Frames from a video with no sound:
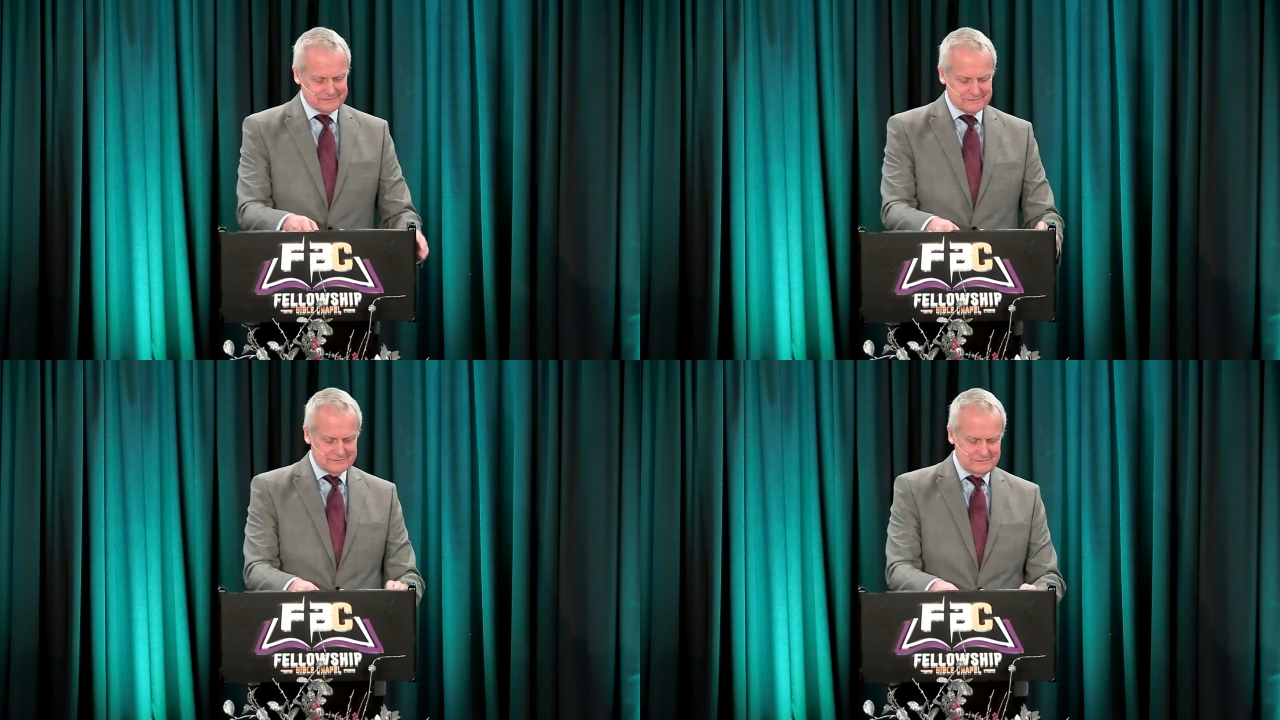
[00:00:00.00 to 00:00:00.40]

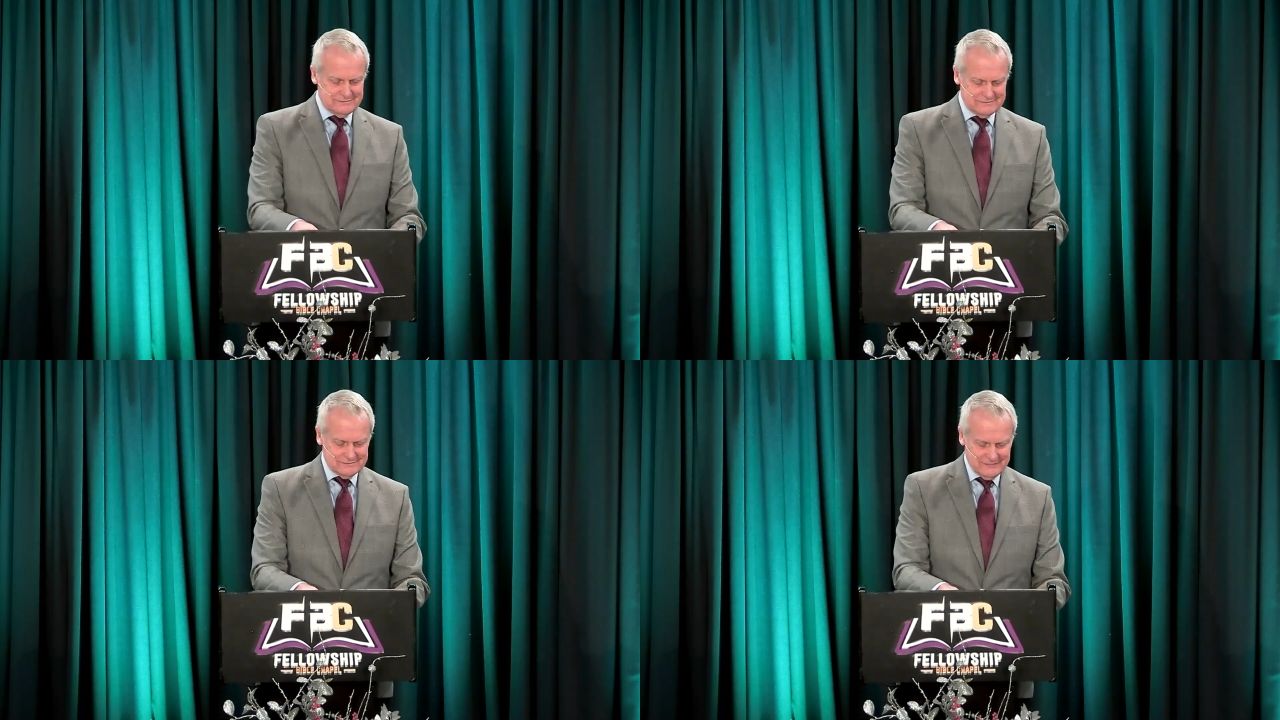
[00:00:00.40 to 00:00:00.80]

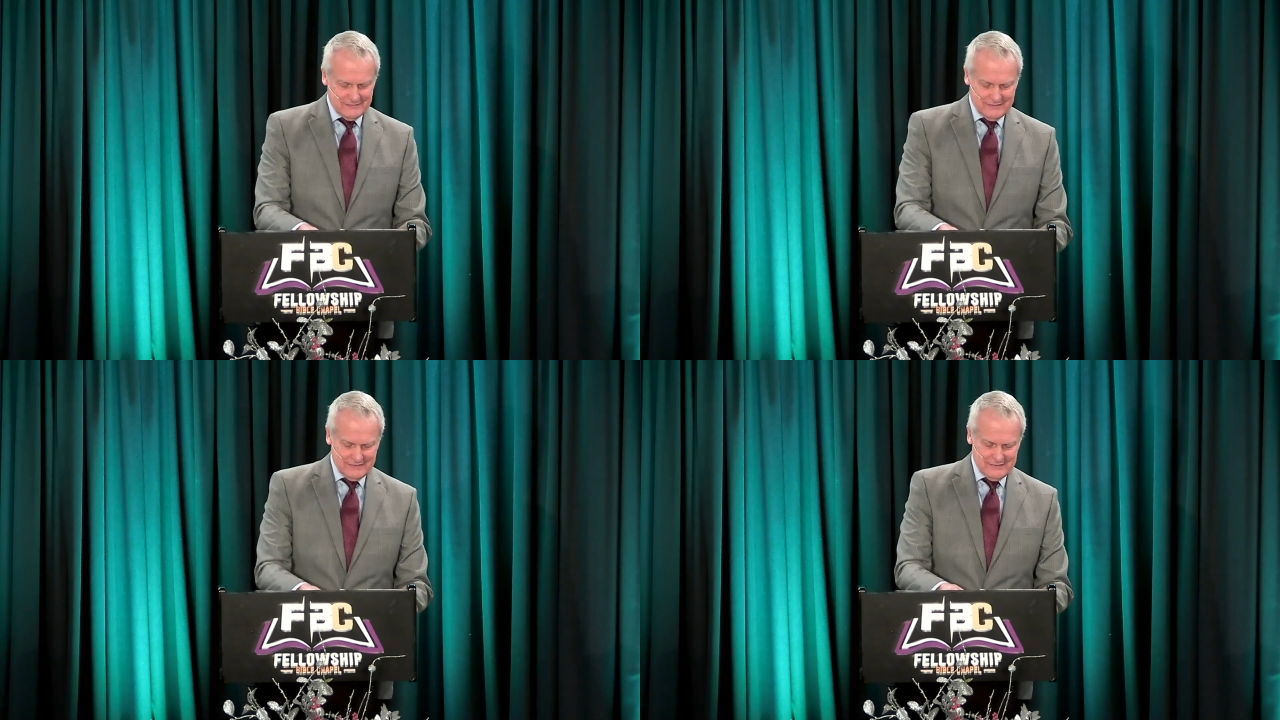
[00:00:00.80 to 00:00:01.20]

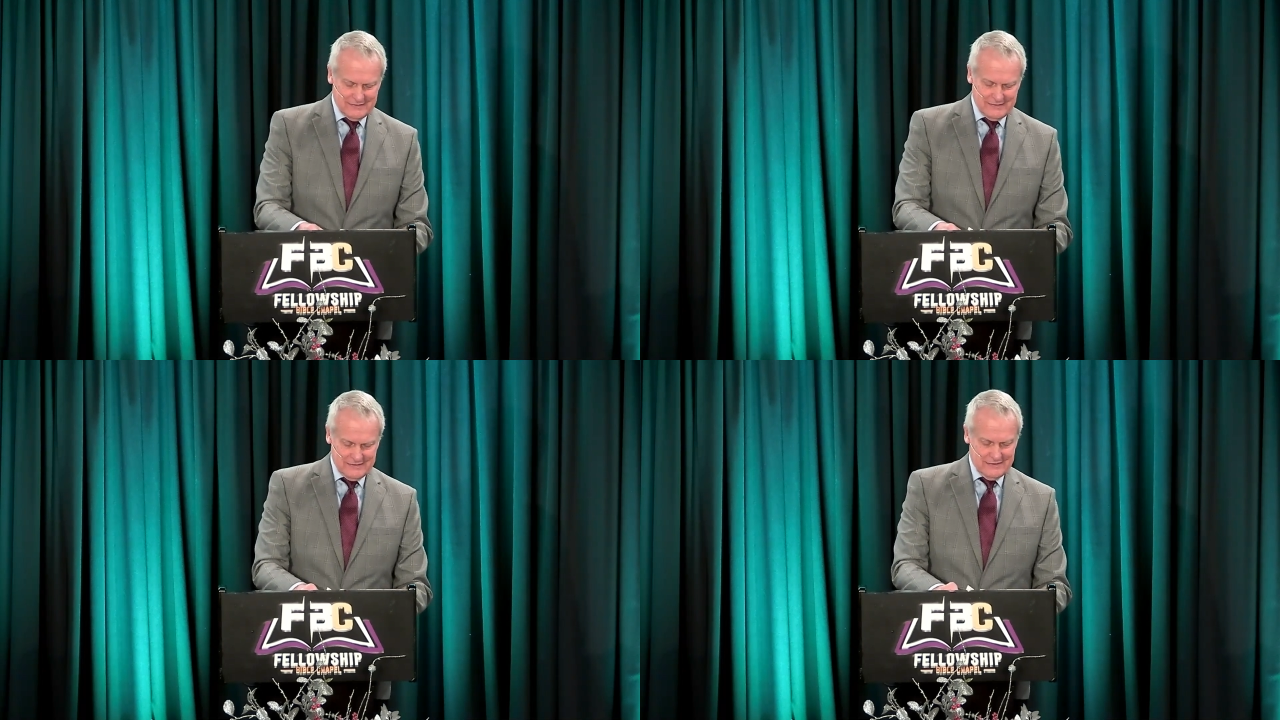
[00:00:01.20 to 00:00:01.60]

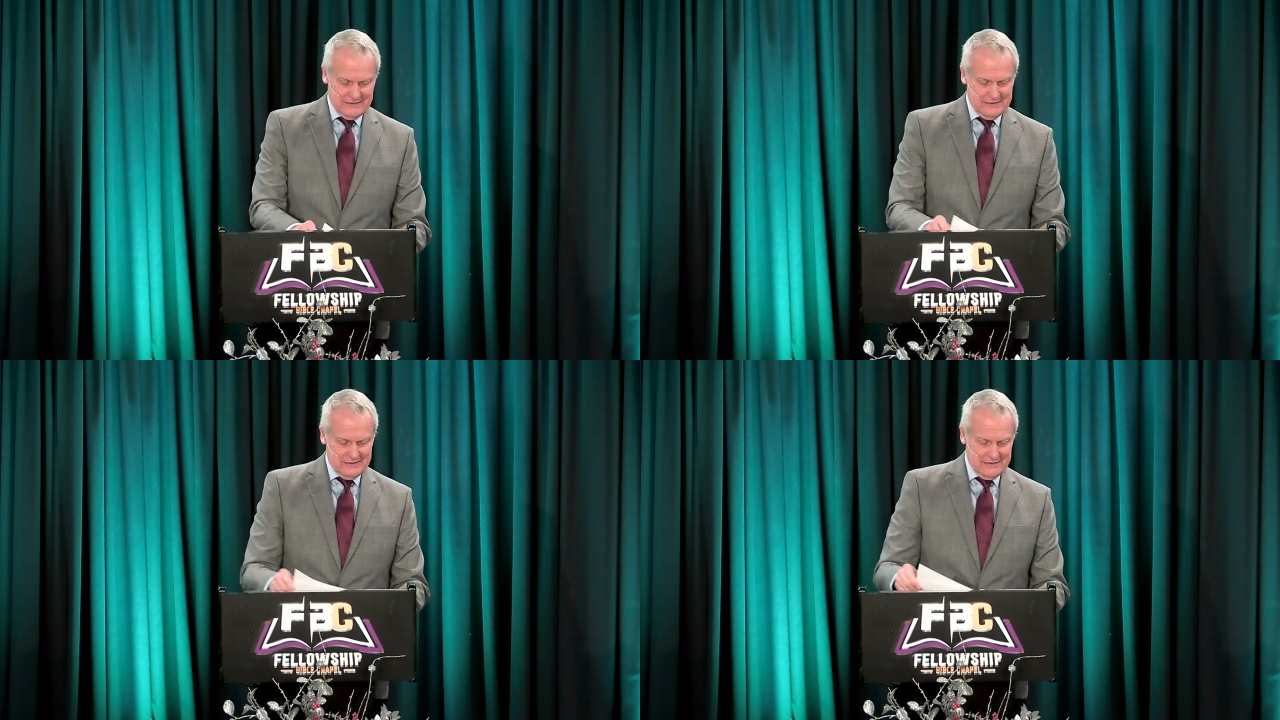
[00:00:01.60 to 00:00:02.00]

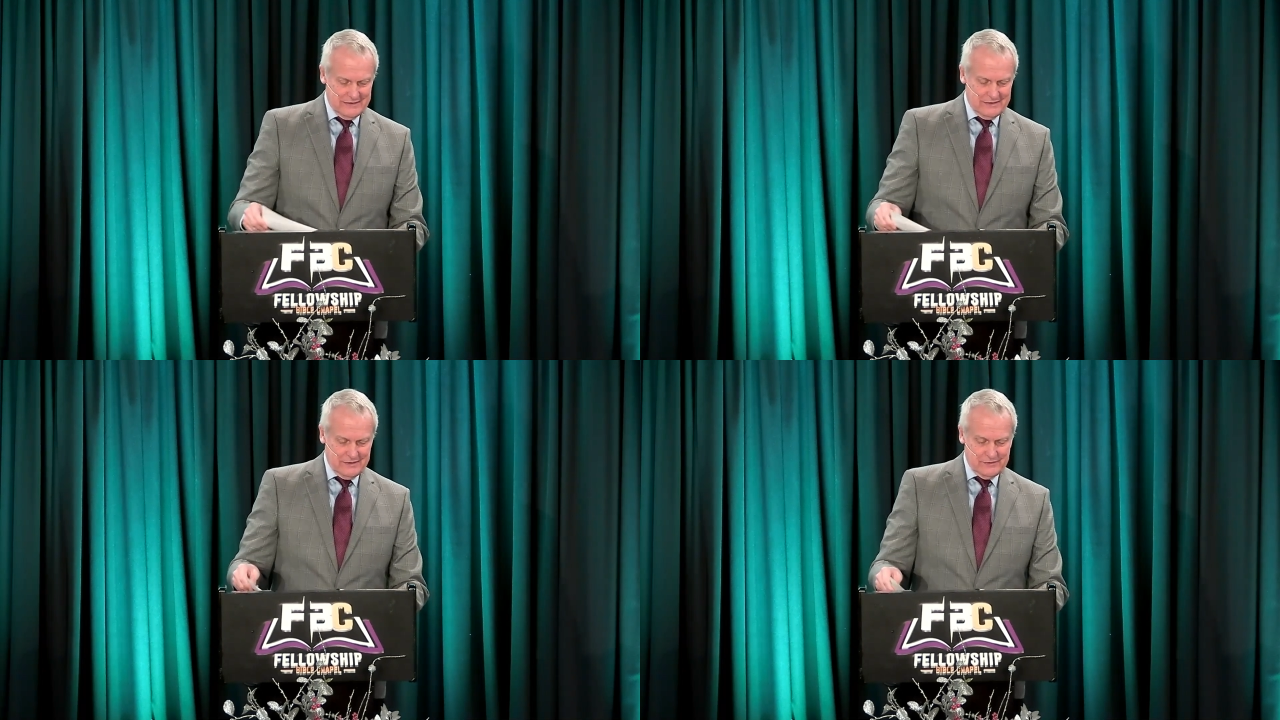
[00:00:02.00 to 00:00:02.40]

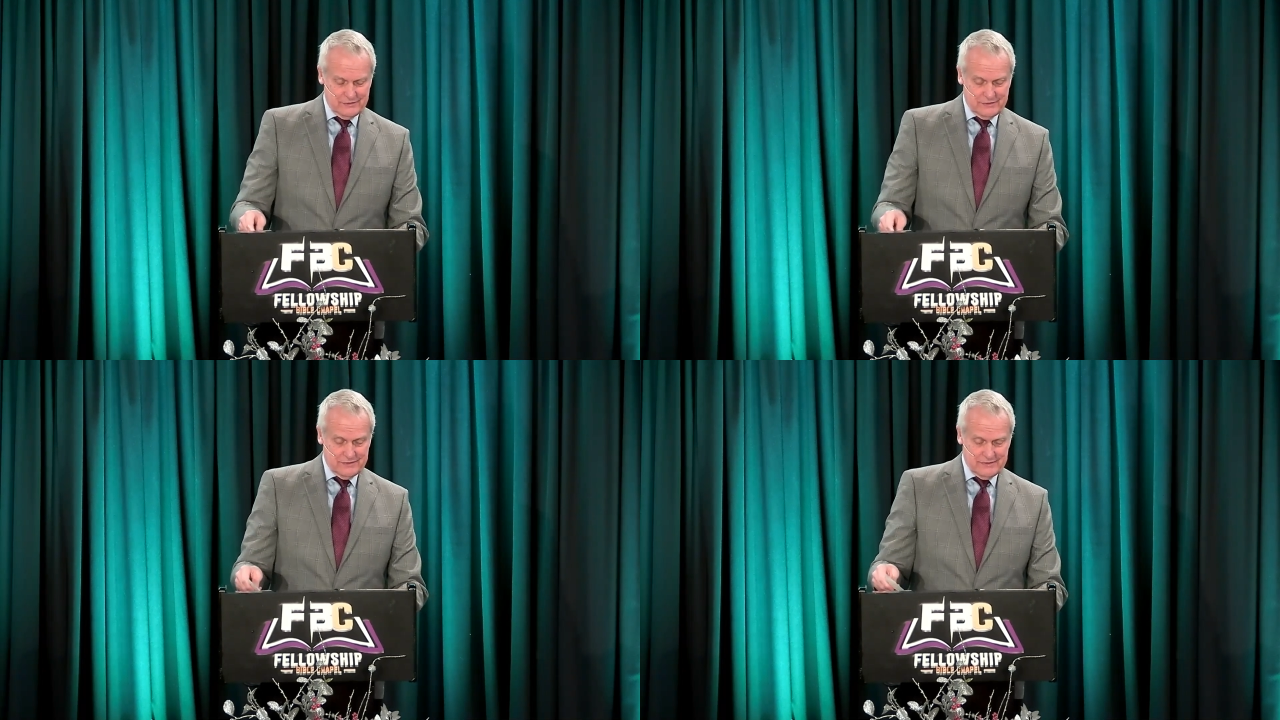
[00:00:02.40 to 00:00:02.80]

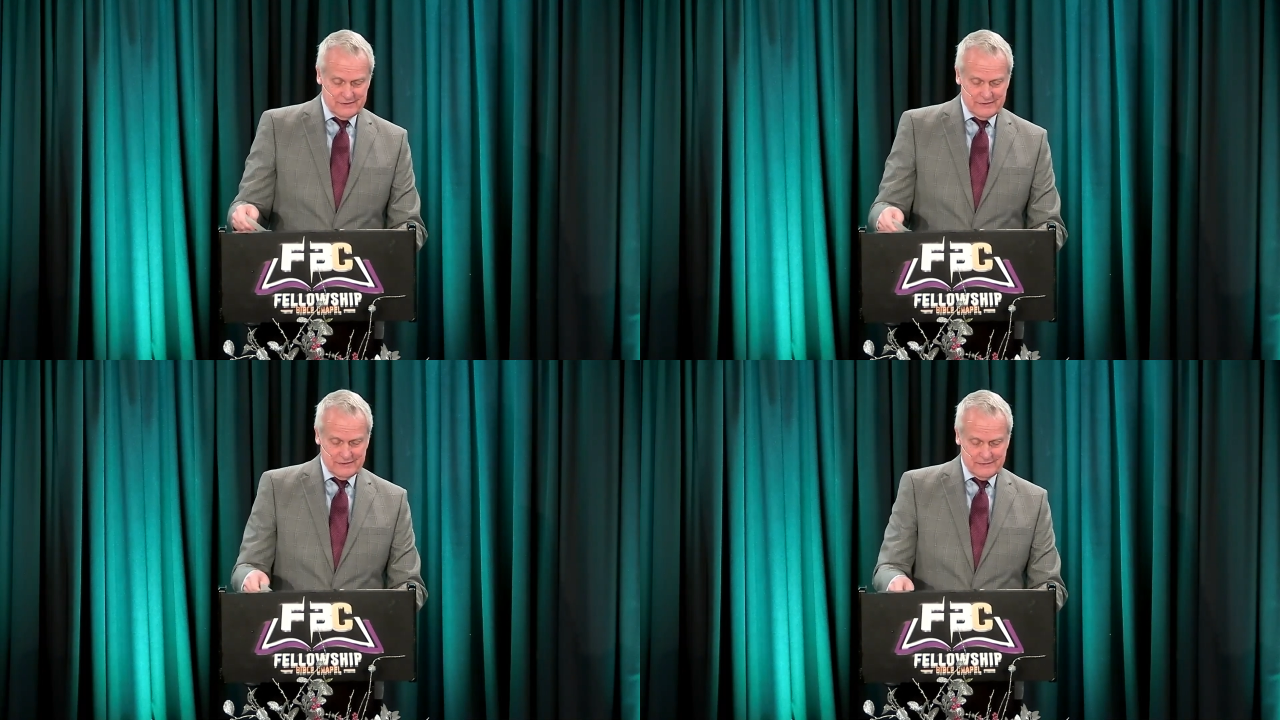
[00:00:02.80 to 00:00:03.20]

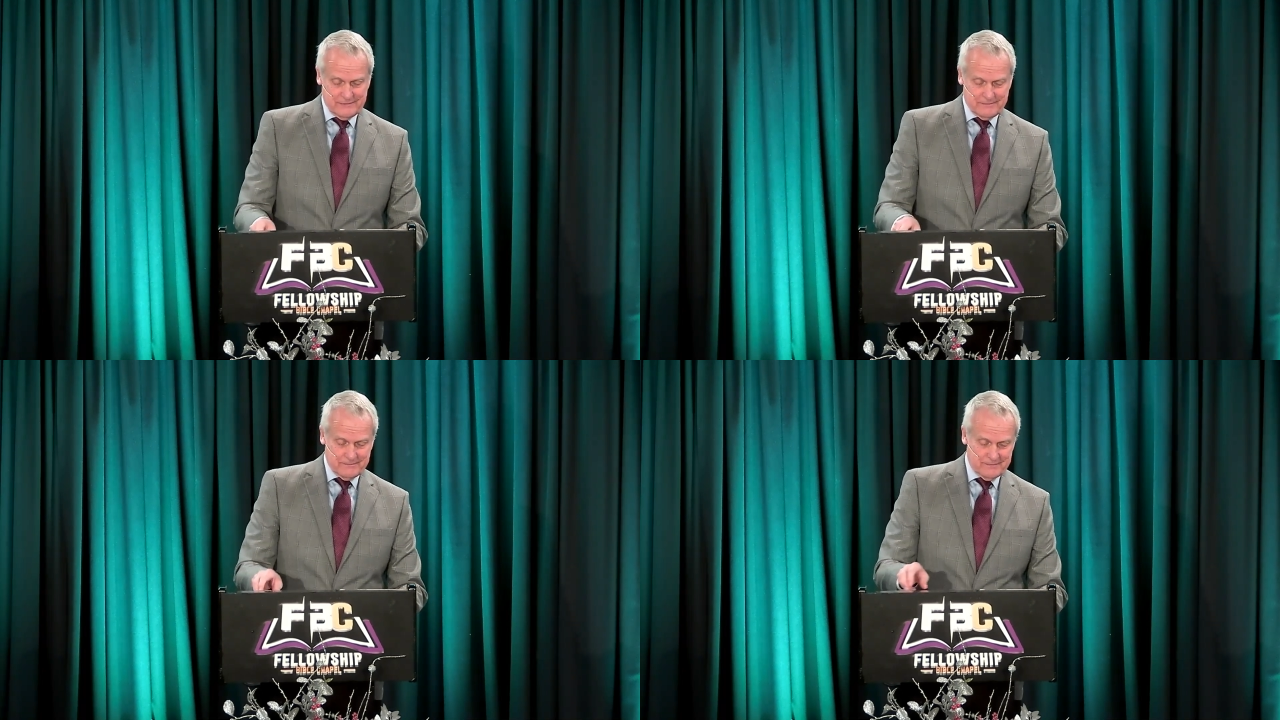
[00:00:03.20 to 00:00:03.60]

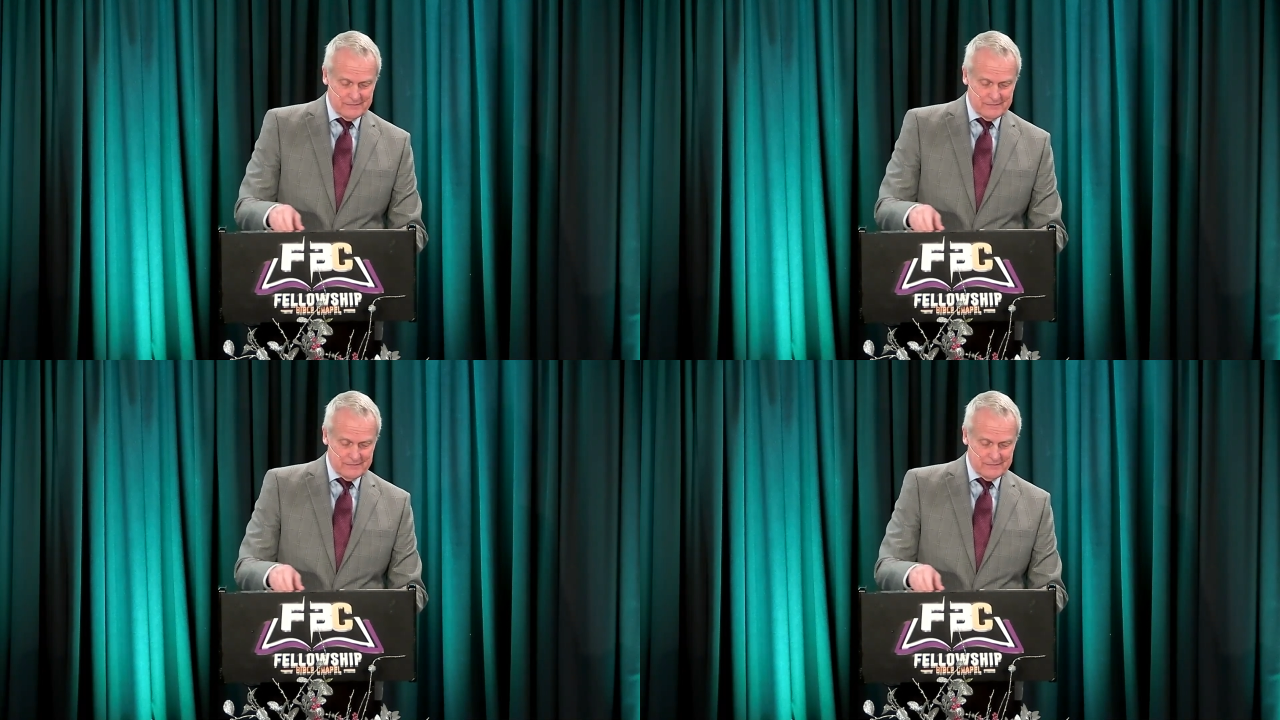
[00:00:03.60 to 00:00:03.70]
No one is speaking in this clip.